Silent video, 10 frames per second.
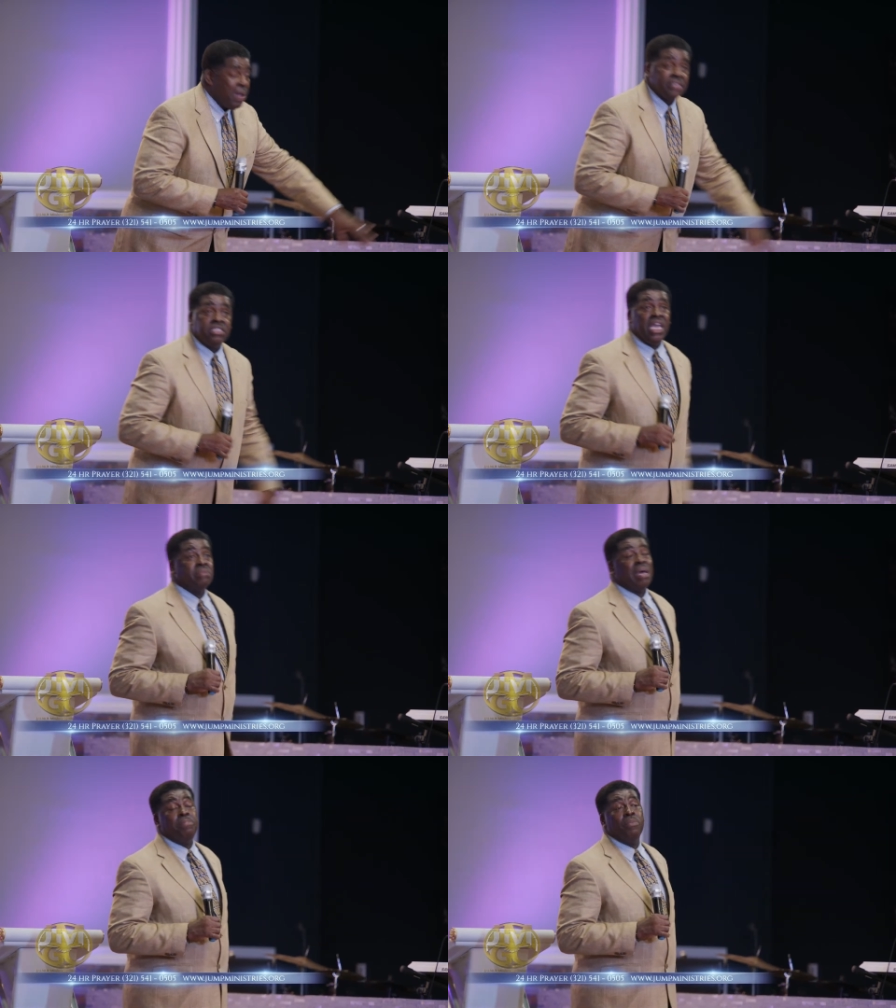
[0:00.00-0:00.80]
Pastor
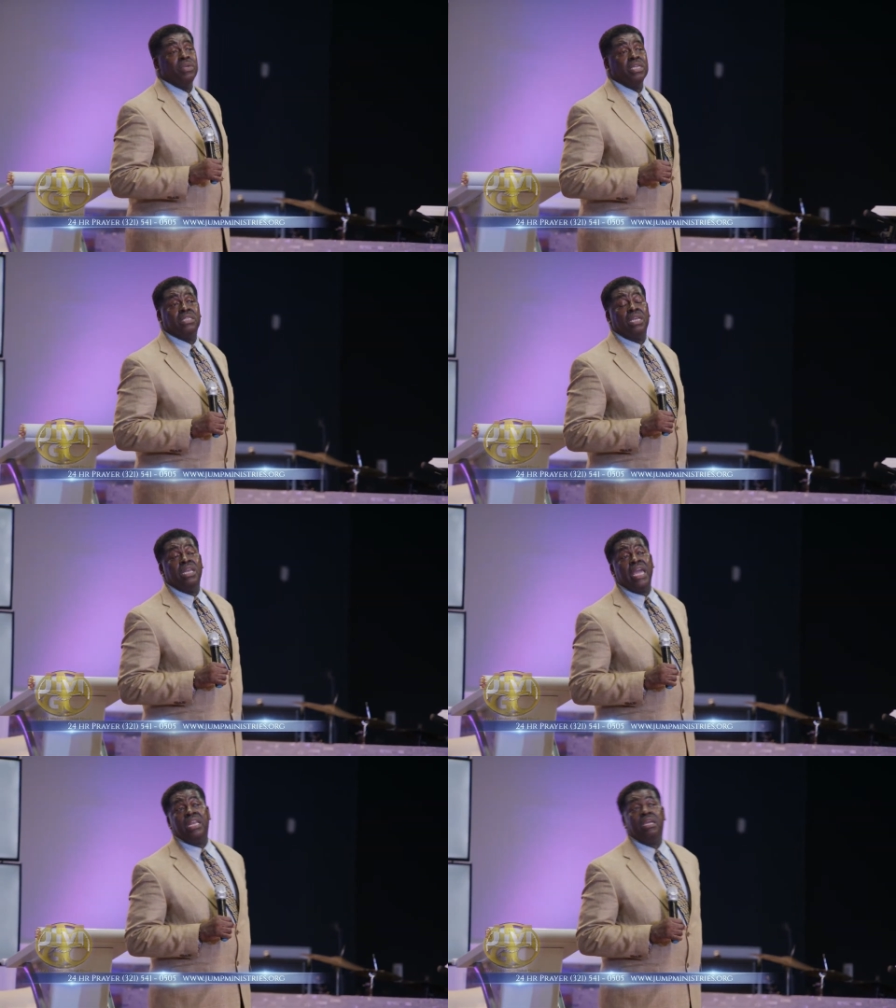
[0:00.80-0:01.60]
Jacobs, I've been with this
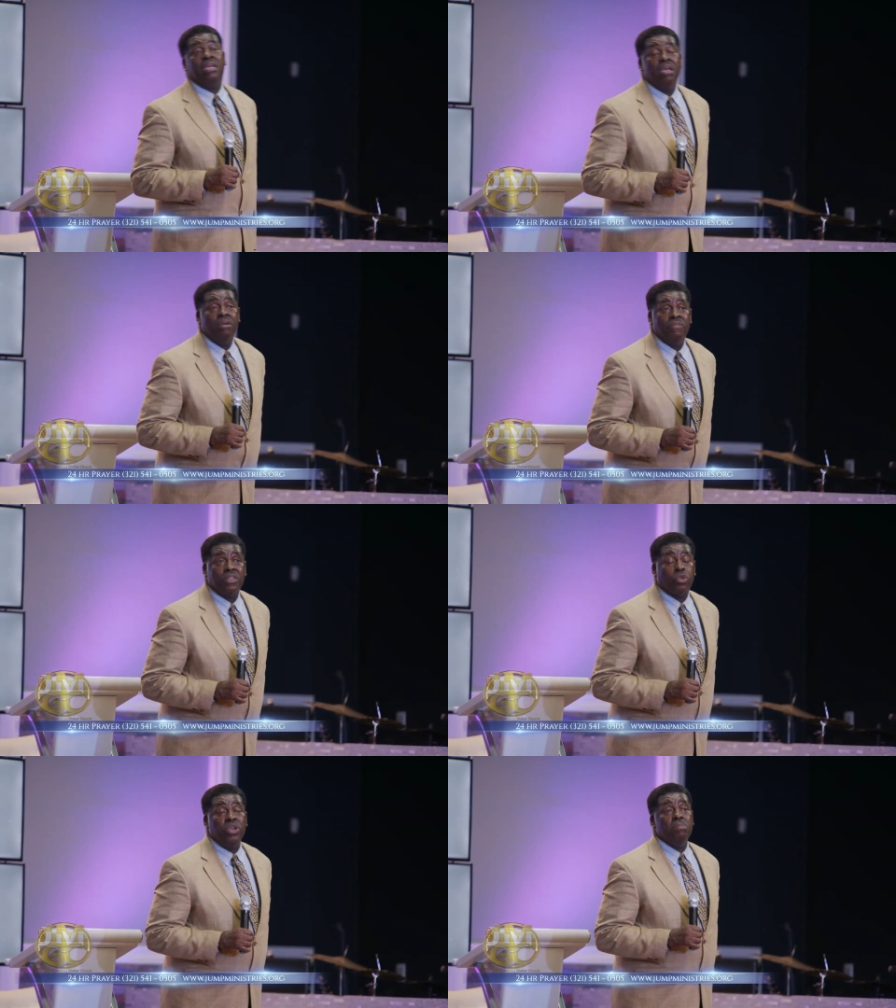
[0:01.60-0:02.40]
lady
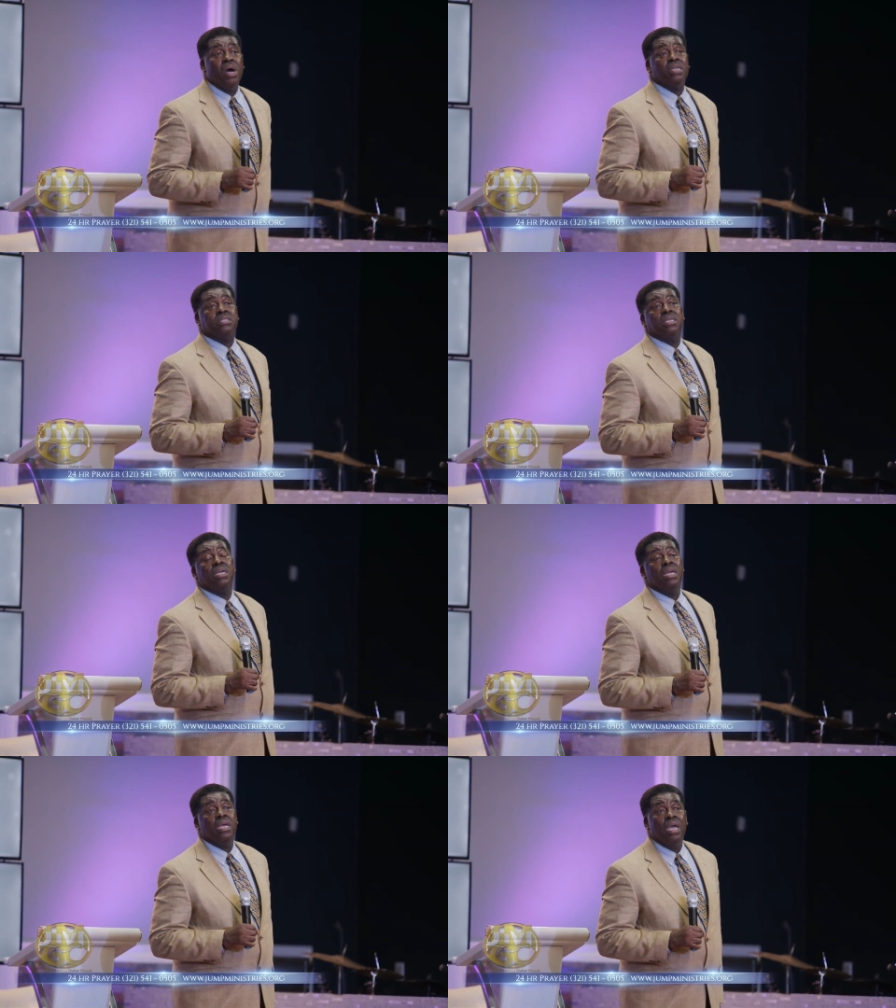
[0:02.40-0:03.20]
for three months.
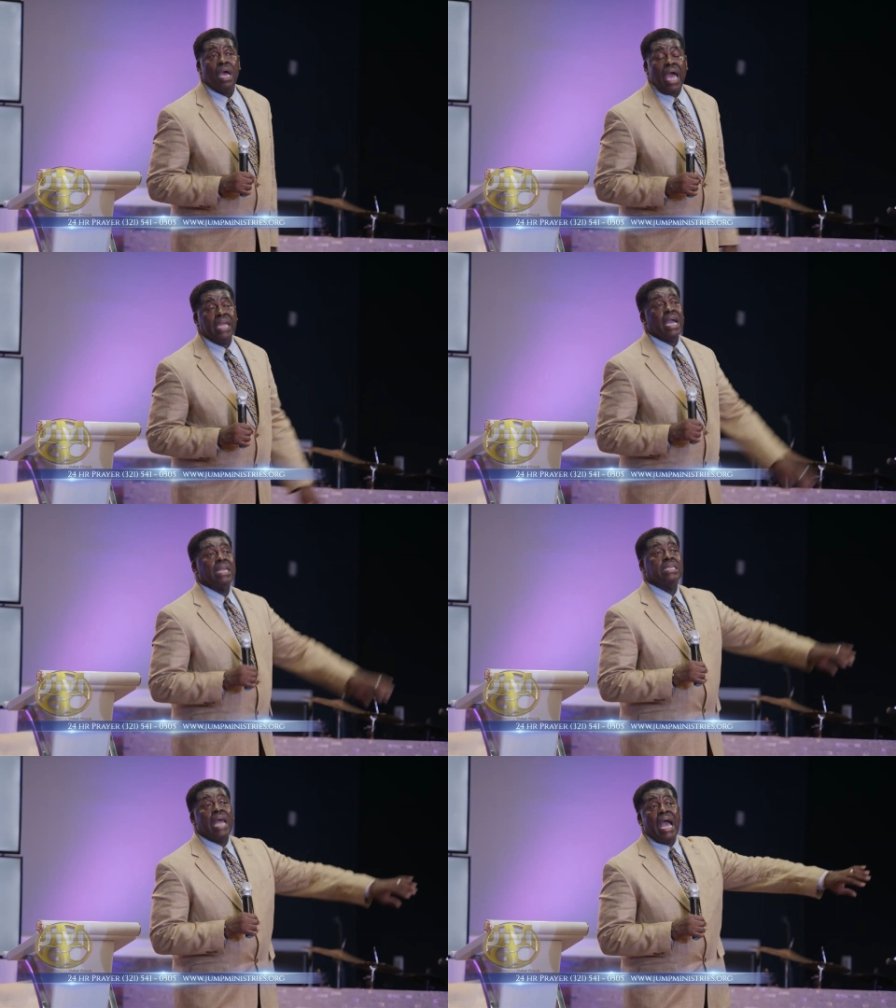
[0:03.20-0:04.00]
I ain't
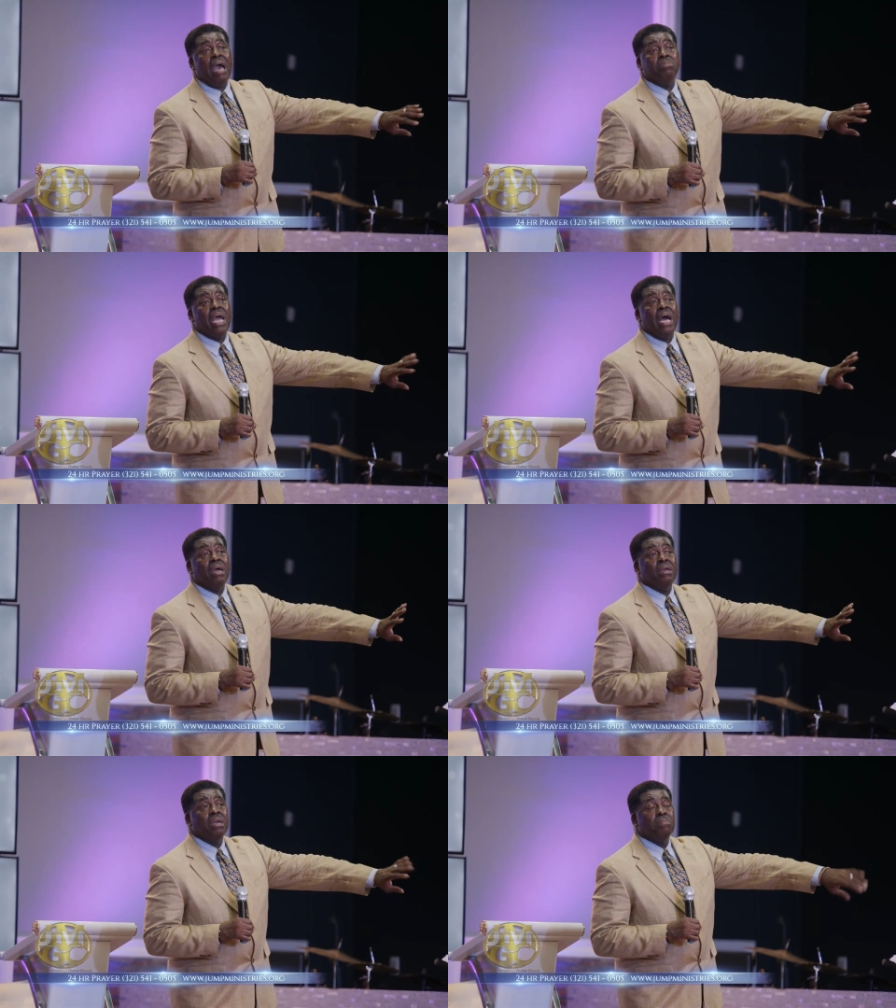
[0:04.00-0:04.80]
got a dime
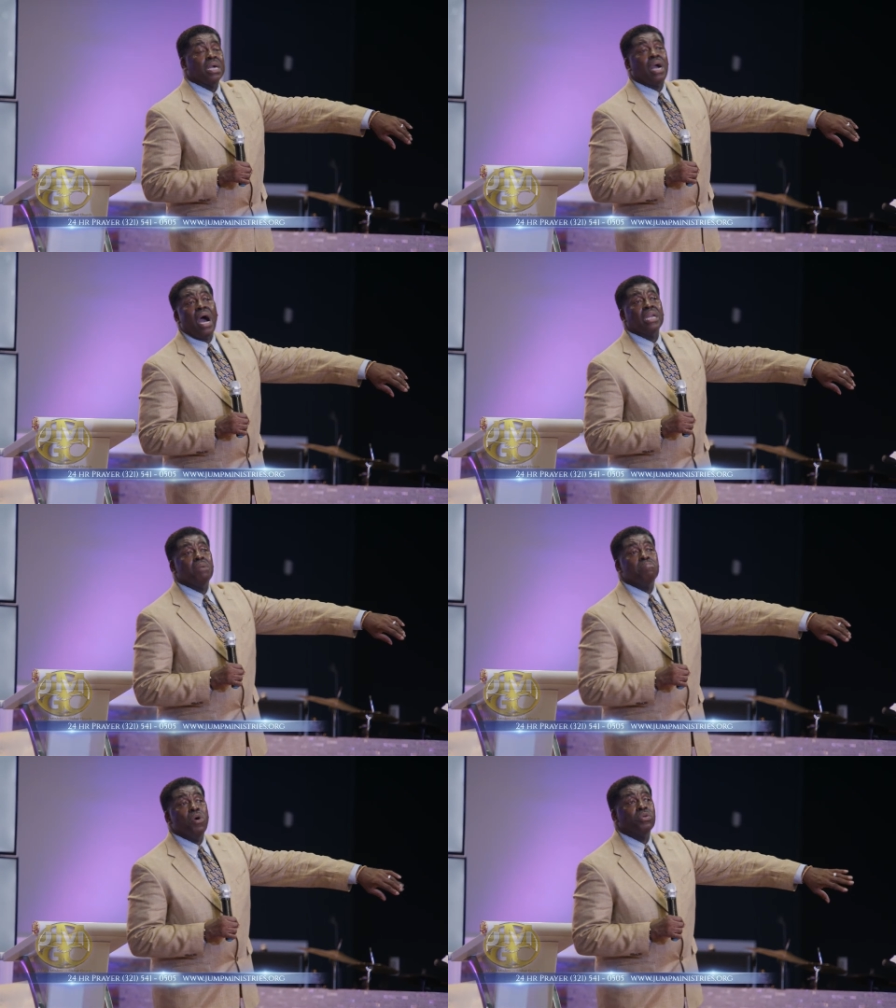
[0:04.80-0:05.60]
now. My car
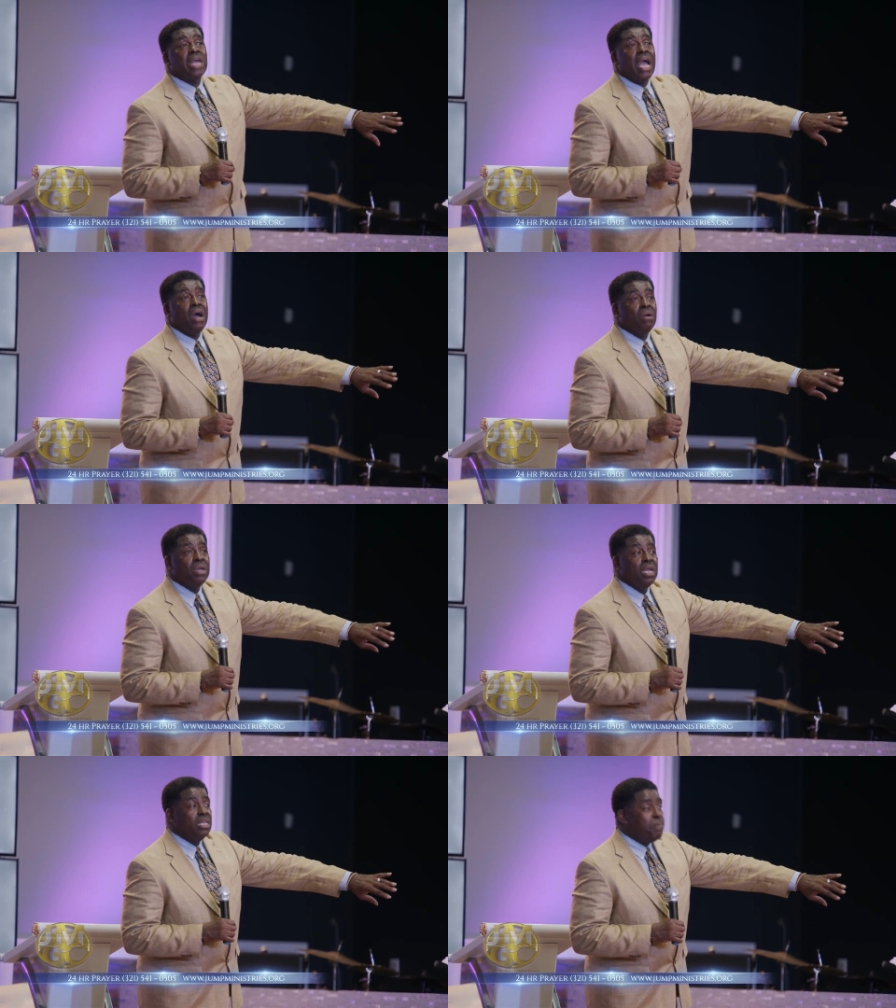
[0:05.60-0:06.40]
done broke down.
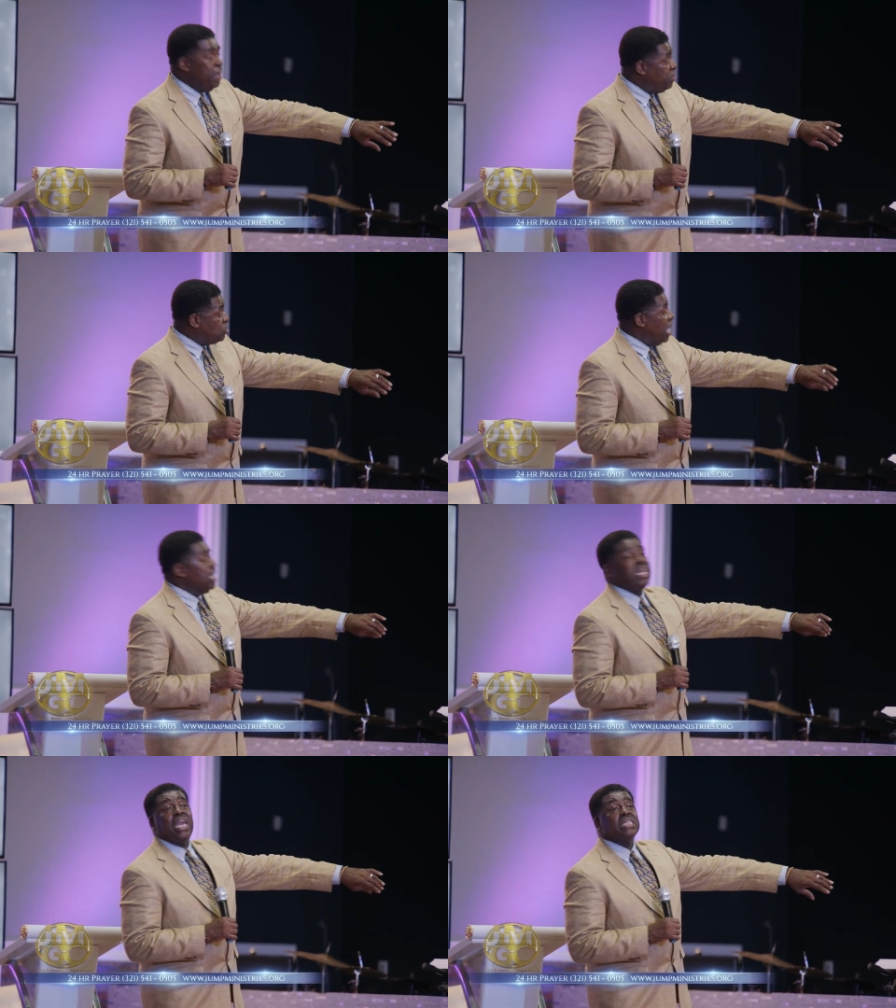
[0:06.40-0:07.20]
The people trying
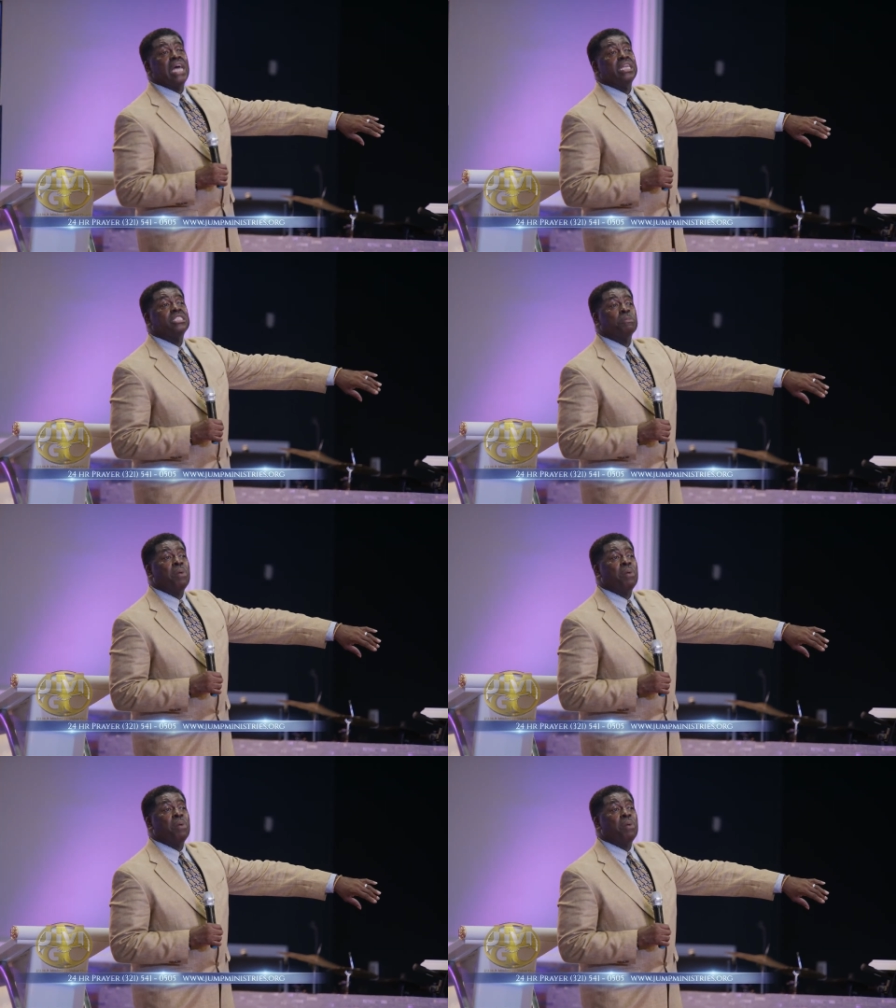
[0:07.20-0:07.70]
to kick us out this